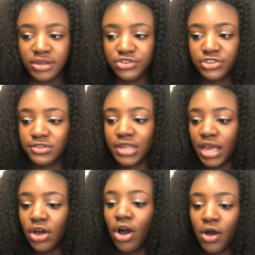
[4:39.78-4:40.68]
Just
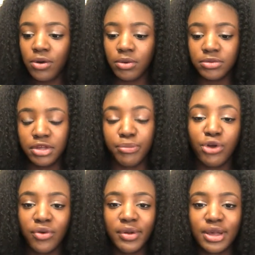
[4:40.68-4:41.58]
oh, the
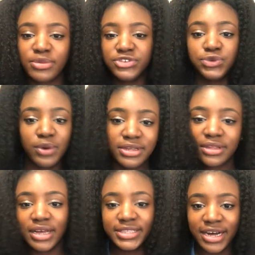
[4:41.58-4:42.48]
program is
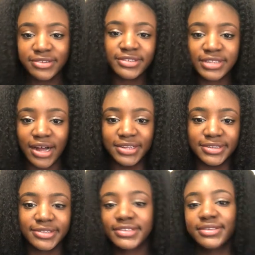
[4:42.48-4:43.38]

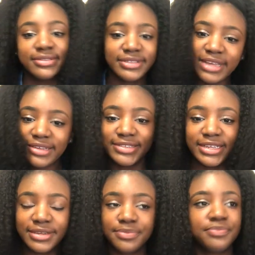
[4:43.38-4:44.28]
$29,000. That's
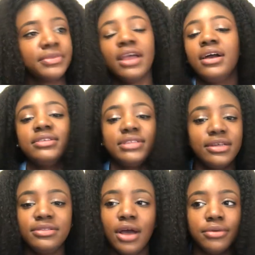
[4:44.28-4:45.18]
it.
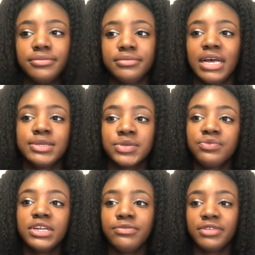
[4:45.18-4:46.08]
No, that's a
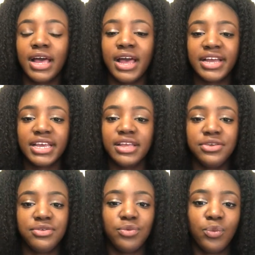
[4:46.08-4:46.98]
red flag, and
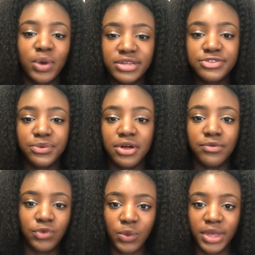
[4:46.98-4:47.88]
you want to
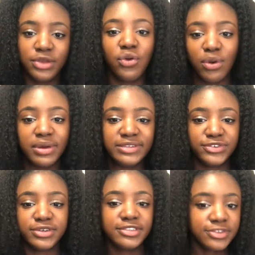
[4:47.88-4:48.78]
avoid going
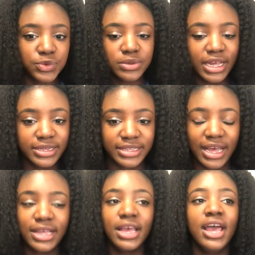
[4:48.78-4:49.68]
to a school like
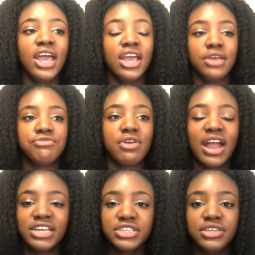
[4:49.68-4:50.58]
that. If you're
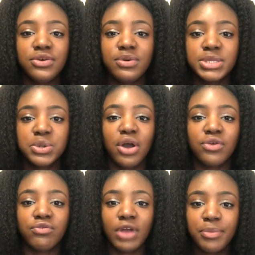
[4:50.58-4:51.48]
actually going to a